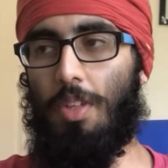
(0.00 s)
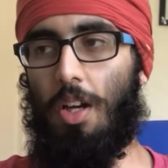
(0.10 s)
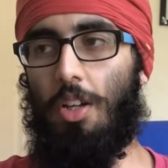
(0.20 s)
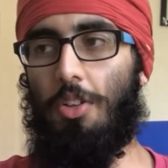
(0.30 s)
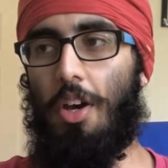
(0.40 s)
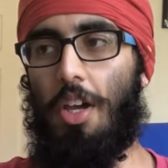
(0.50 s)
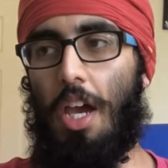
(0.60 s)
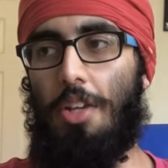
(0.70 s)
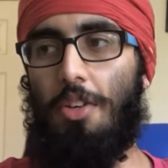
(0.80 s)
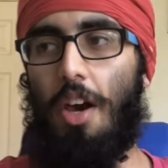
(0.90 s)
Although
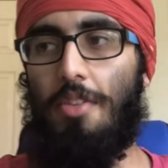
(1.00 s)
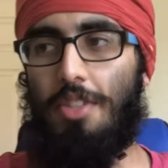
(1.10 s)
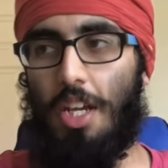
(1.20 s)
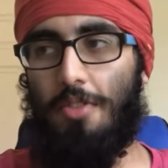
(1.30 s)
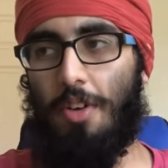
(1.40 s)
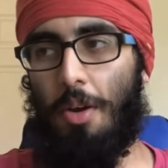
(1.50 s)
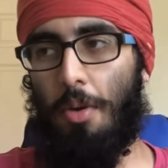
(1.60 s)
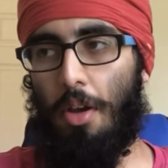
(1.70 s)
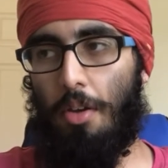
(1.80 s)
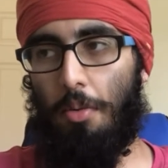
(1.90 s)
I do have stage
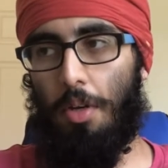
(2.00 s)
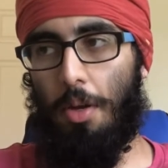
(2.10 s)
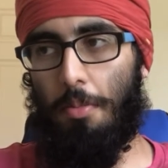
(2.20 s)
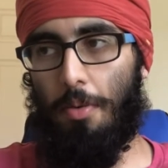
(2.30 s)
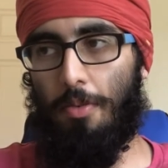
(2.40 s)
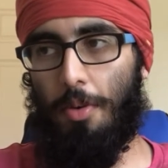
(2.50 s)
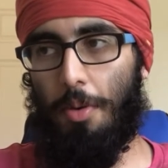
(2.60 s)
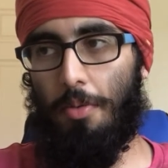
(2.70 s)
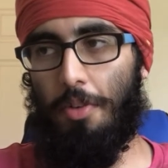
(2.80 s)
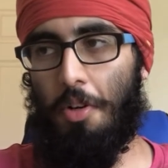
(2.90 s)
fright when I'm performing
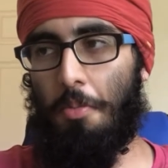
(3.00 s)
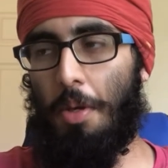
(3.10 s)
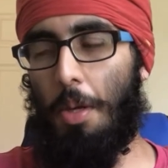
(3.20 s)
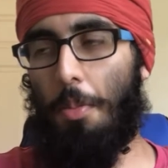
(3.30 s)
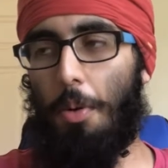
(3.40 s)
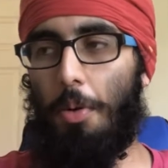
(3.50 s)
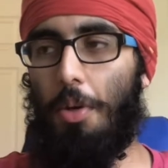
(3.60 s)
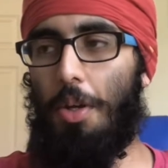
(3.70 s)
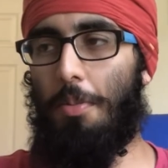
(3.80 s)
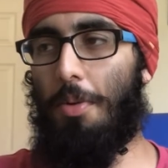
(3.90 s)
in front of people
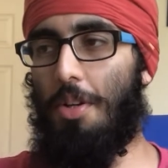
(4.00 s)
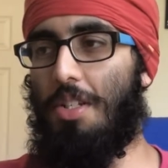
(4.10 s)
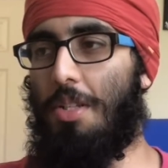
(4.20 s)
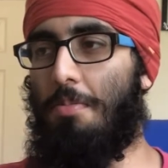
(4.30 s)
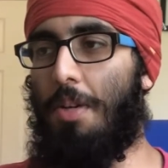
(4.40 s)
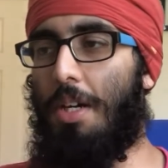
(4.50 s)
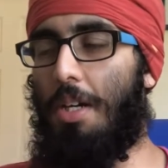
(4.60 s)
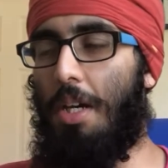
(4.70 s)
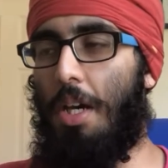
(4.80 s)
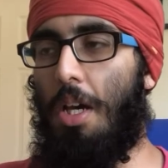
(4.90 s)
in person,
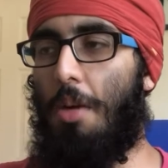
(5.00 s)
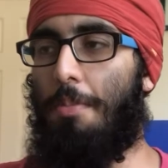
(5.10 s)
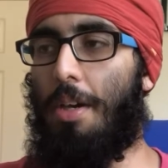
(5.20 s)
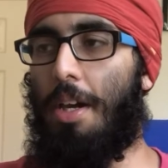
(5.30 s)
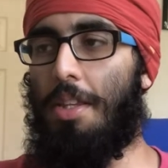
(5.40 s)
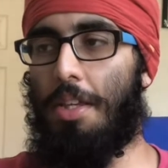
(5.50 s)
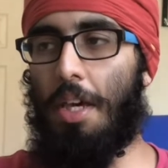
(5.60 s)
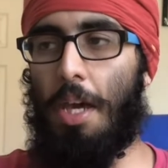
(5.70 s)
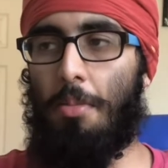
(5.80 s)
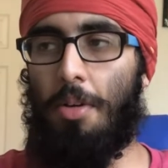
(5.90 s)
but behind the
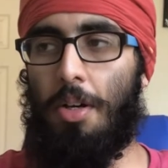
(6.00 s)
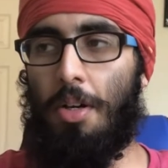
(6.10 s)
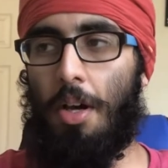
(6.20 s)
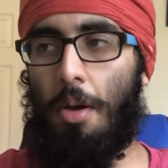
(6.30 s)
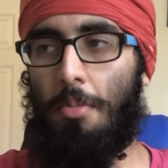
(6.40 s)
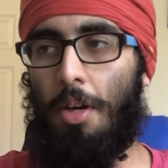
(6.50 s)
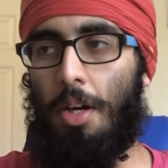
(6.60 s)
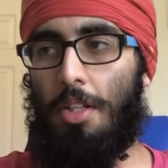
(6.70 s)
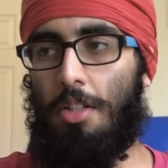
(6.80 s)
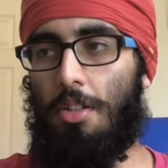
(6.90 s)
camera, I'm
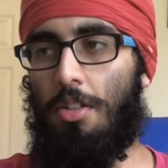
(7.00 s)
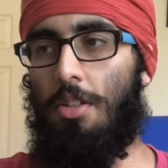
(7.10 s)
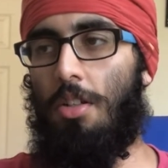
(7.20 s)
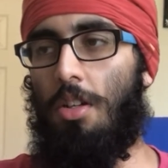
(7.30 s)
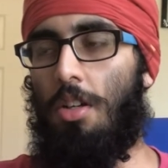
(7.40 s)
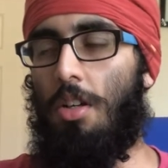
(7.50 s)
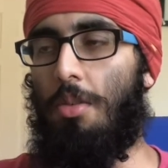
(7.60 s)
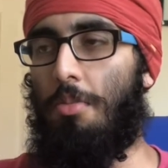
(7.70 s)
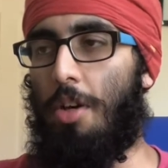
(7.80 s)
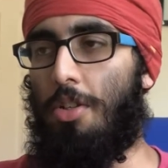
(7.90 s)
not.
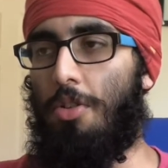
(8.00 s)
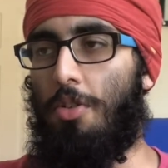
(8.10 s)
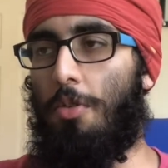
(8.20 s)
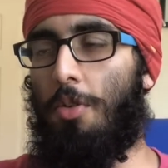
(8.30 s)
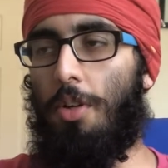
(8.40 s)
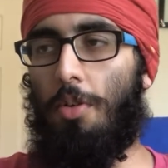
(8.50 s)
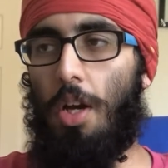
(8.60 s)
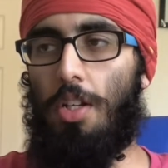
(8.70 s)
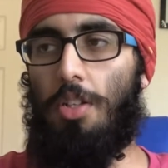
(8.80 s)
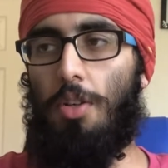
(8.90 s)
But I do want,
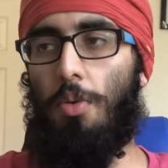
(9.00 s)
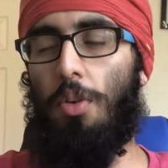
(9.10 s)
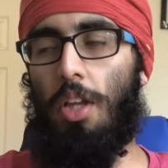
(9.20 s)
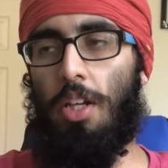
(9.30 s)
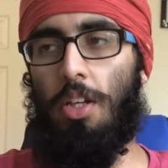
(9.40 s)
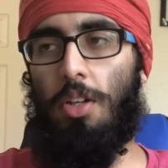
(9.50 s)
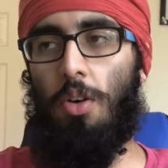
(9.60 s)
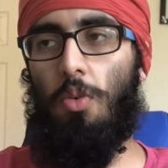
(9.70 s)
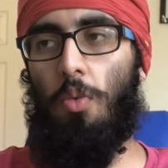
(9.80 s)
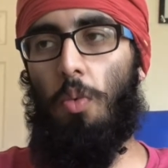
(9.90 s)
like, you
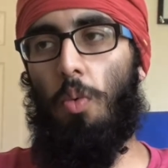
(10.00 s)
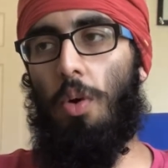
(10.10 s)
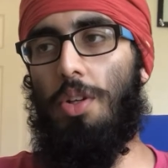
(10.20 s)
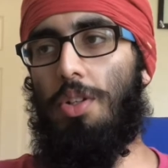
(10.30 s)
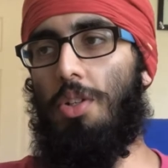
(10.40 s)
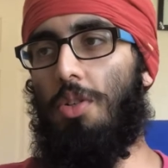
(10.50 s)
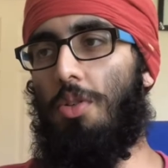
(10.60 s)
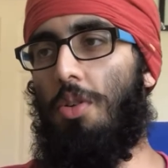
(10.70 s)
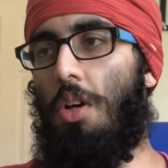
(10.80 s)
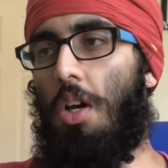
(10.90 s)
know, want to